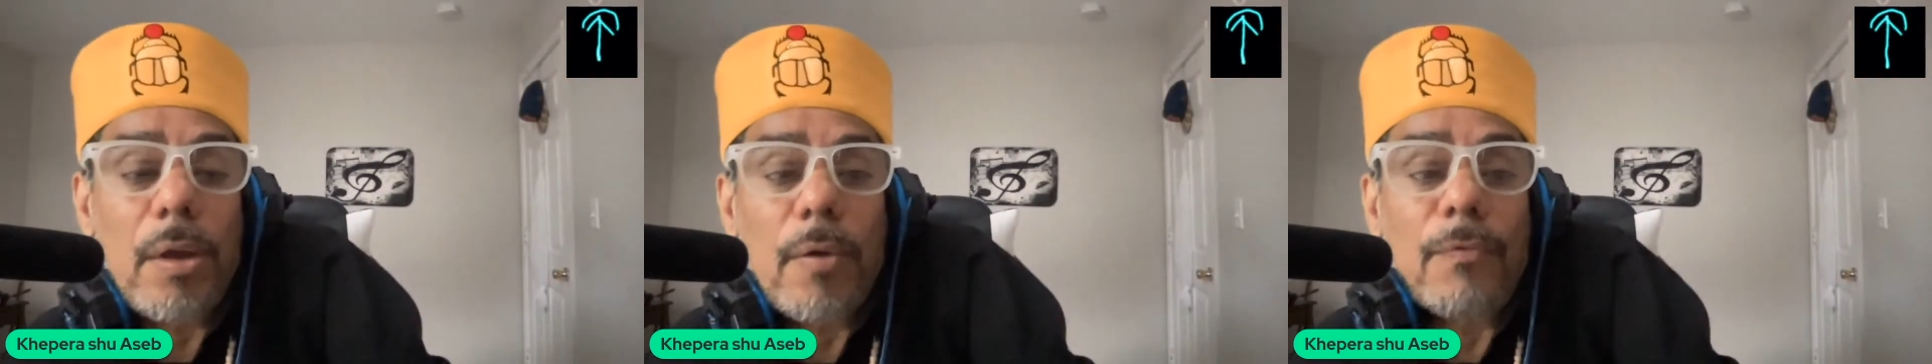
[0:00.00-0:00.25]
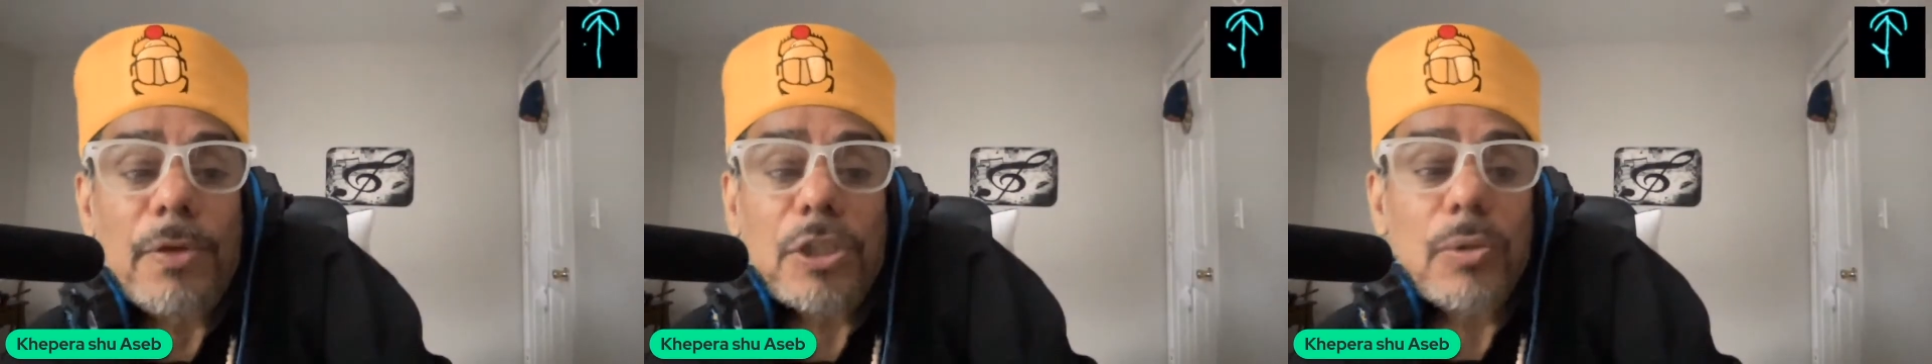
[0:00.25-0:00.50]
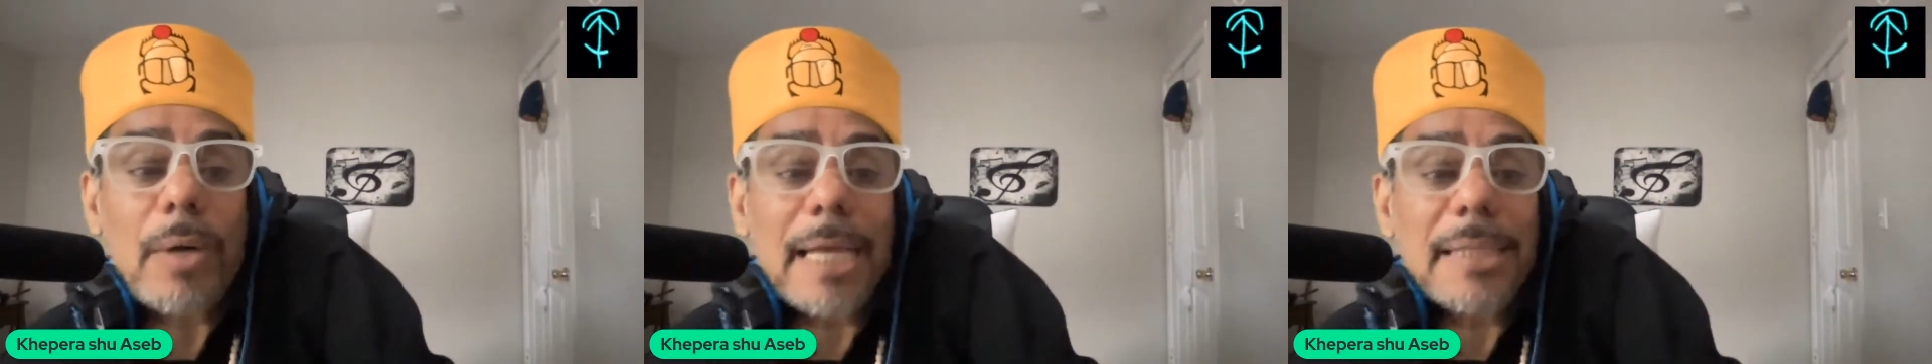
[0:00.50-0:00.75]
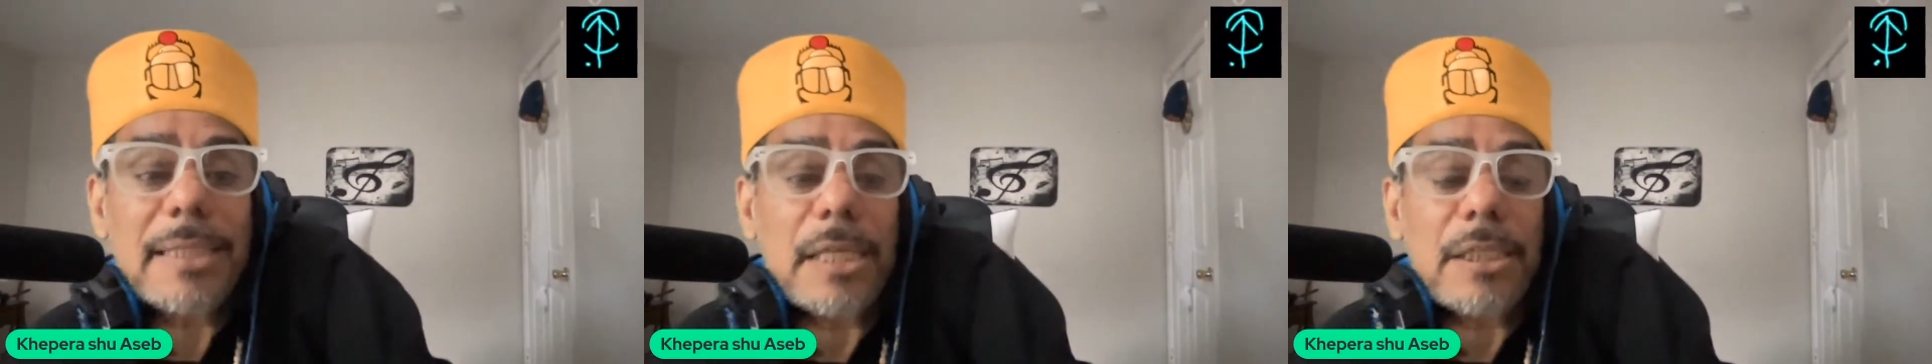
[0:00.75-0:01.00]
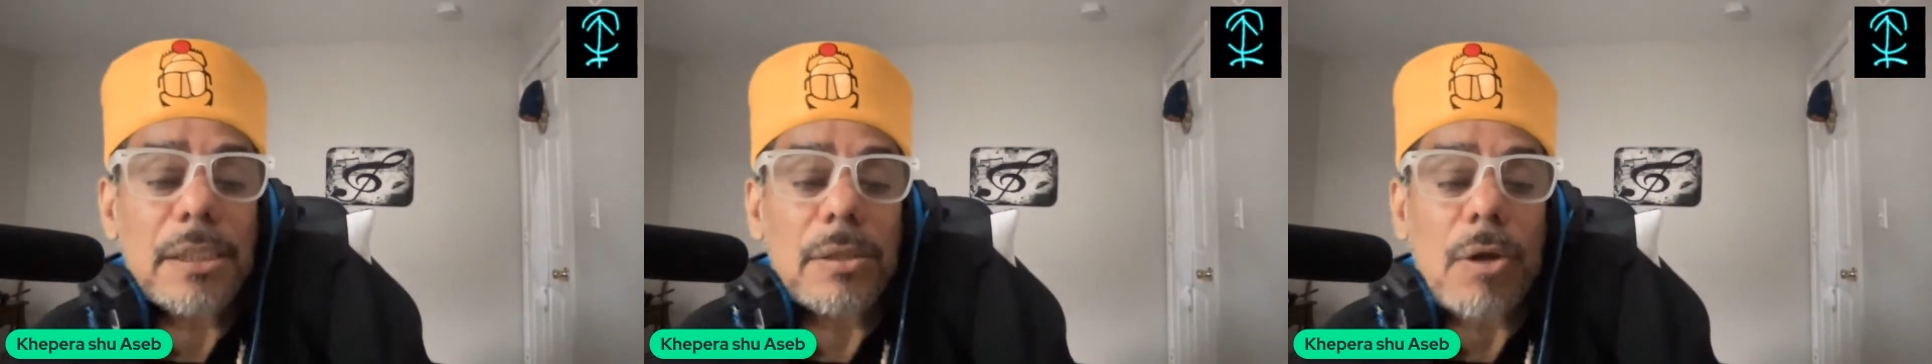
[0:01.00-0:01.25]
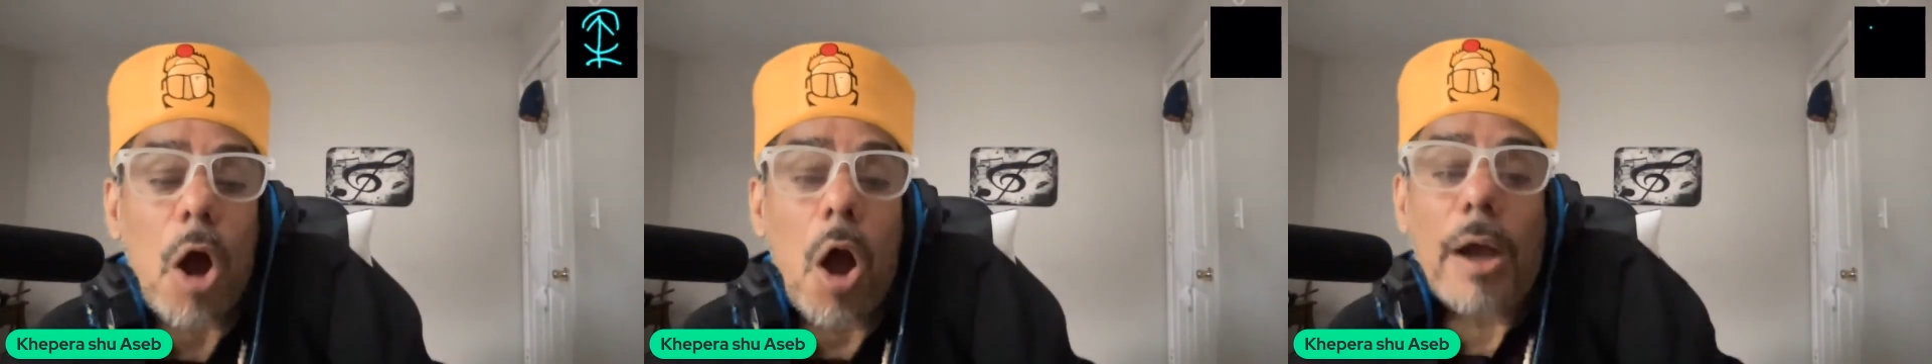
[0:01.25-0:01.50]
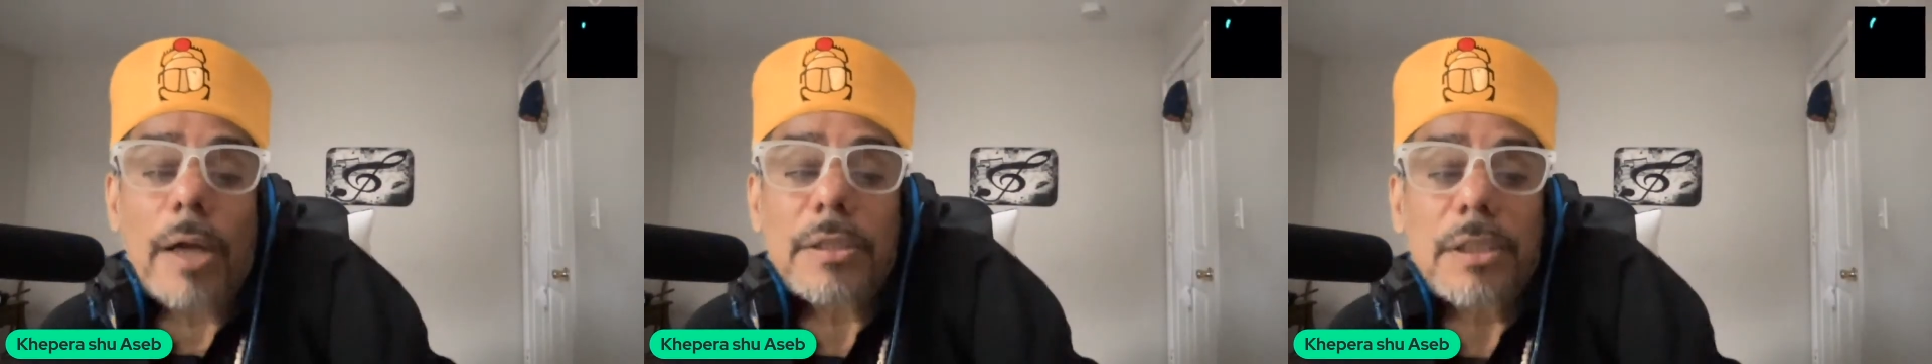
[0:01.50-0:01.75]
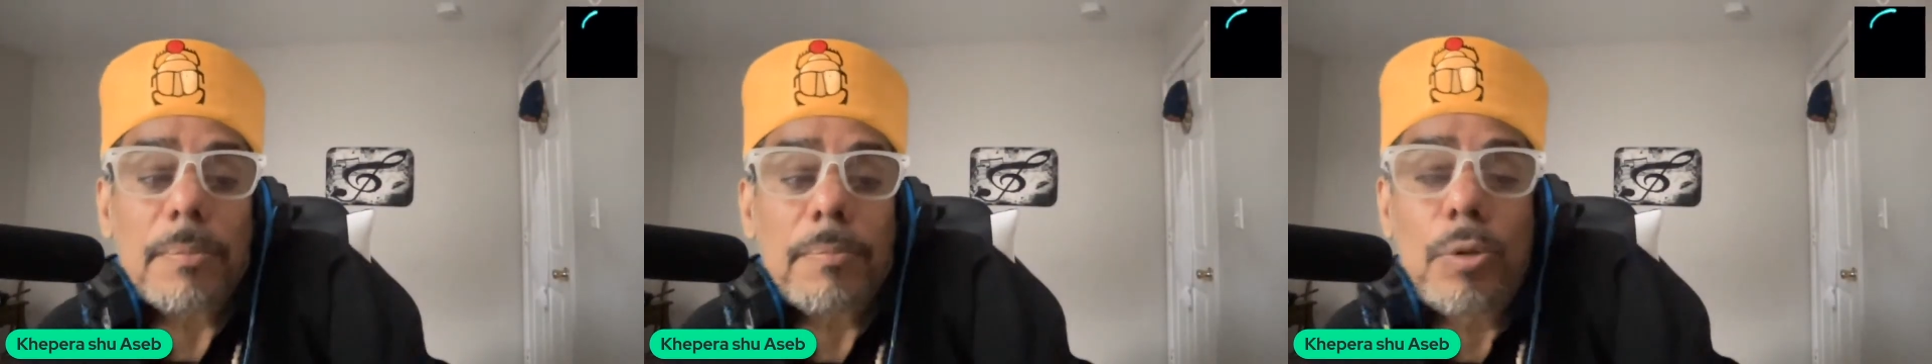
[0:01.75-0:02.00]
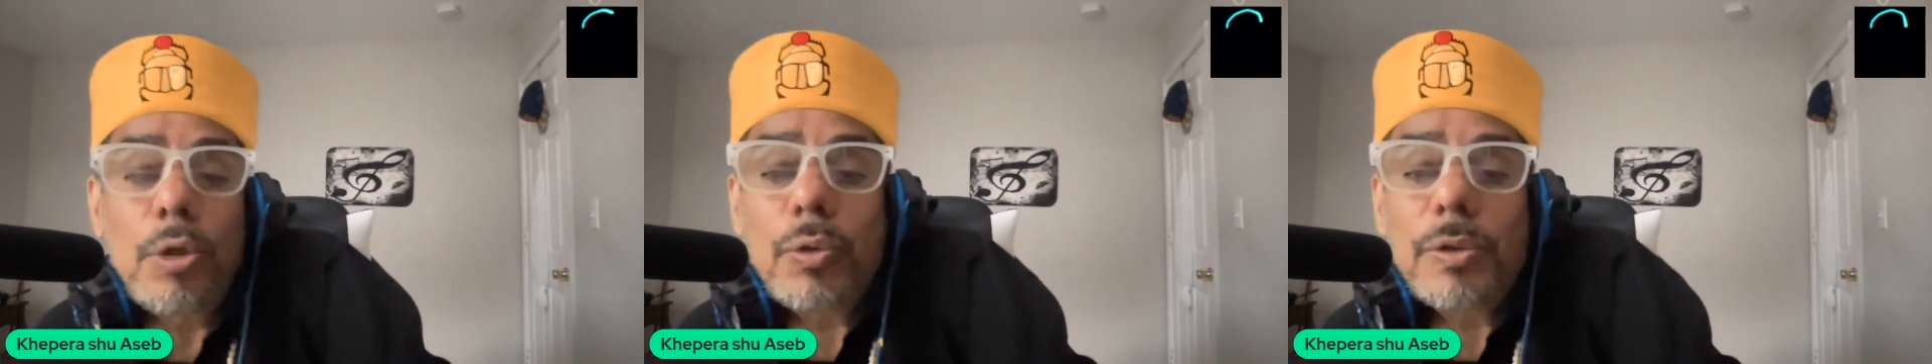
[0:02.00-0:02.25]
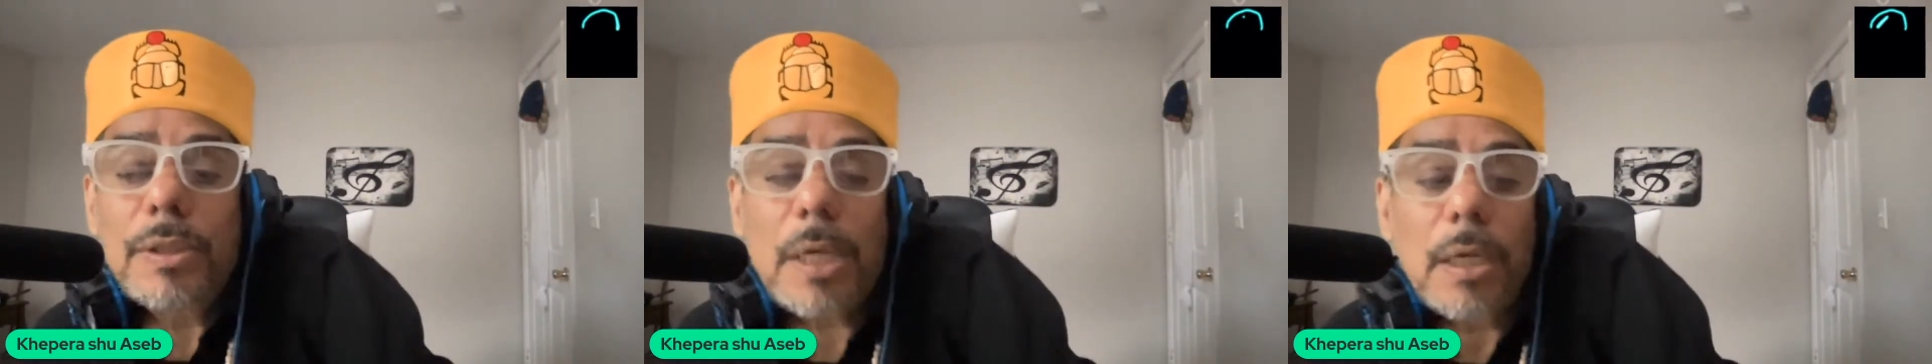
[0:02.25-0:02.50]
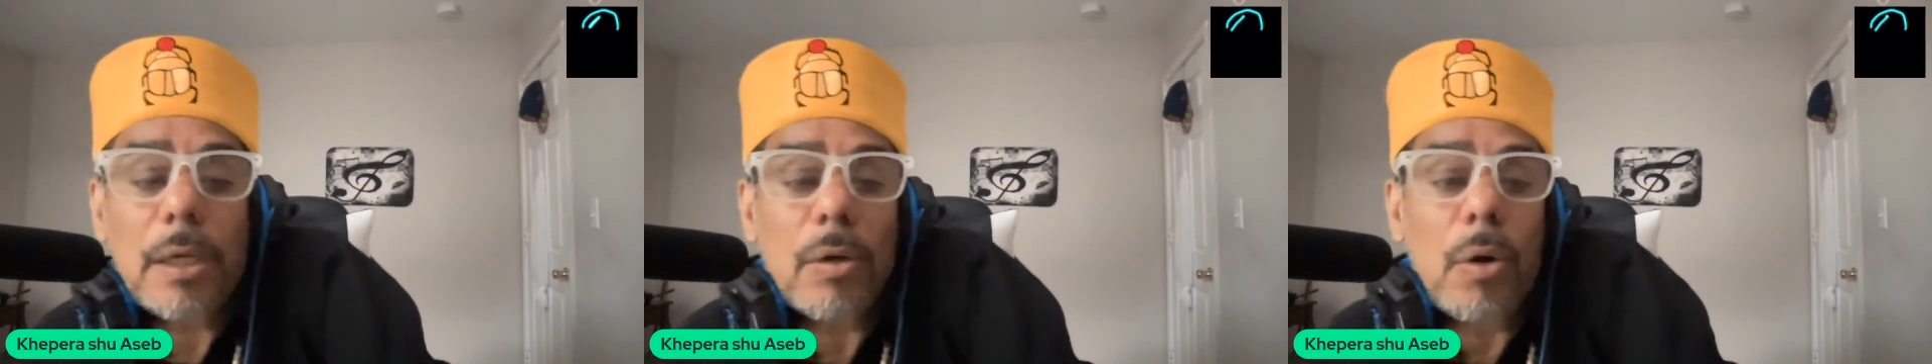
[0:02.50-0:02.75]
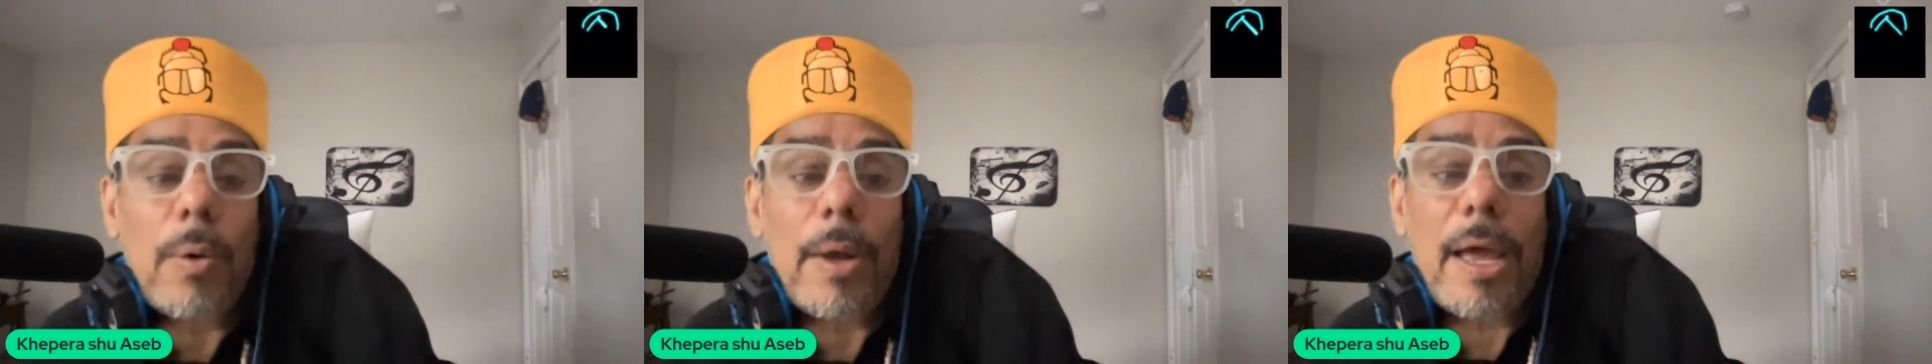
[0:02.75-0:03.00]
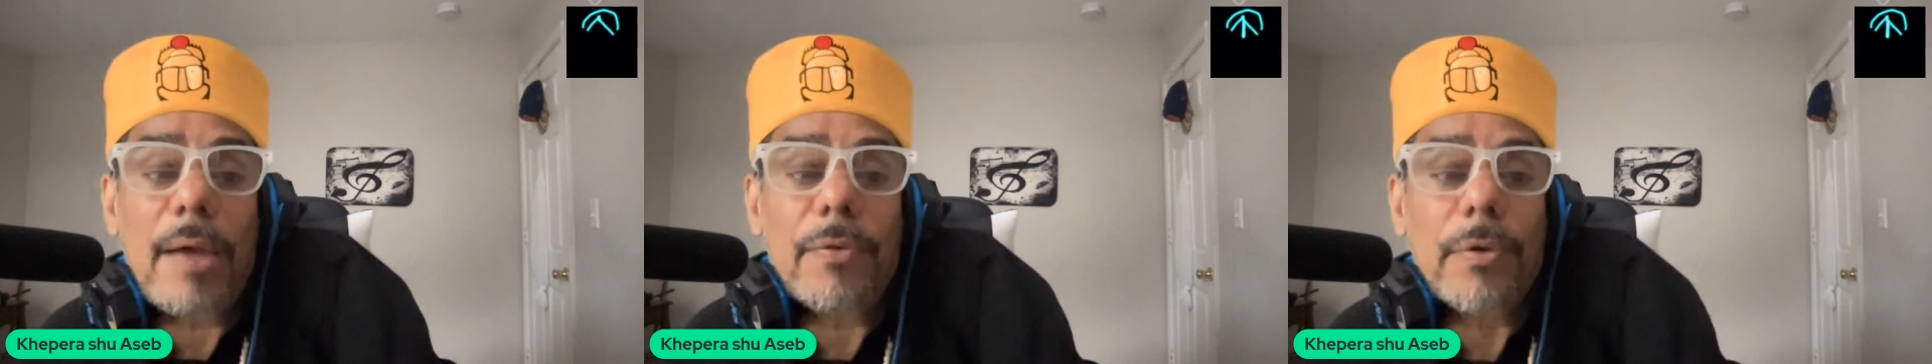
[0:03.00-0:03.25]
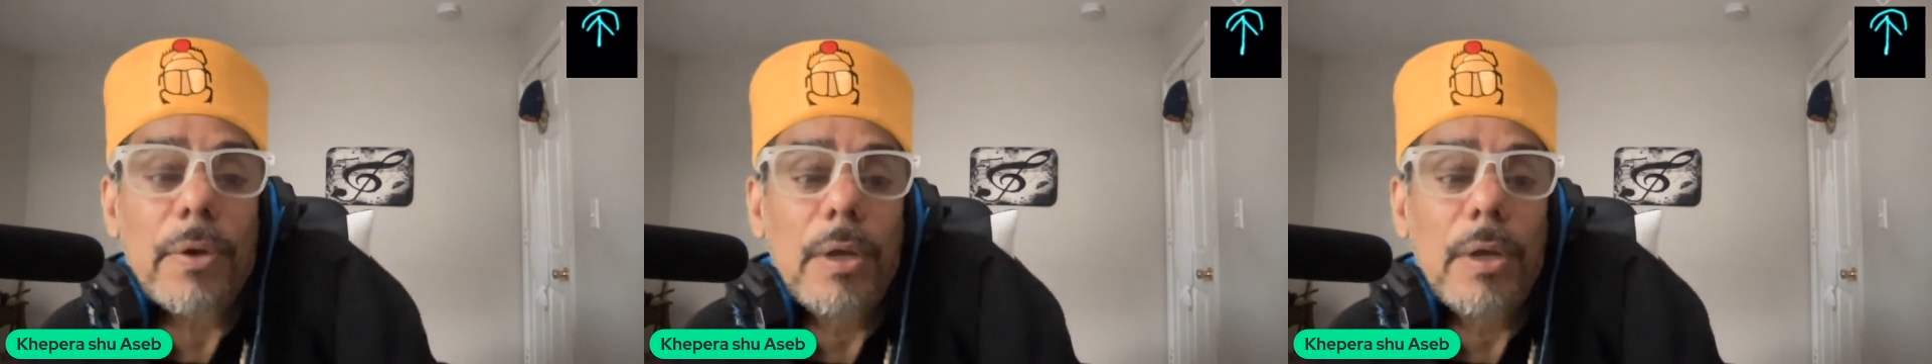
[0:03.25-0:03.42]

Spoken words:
visualization, art, music, or whatever.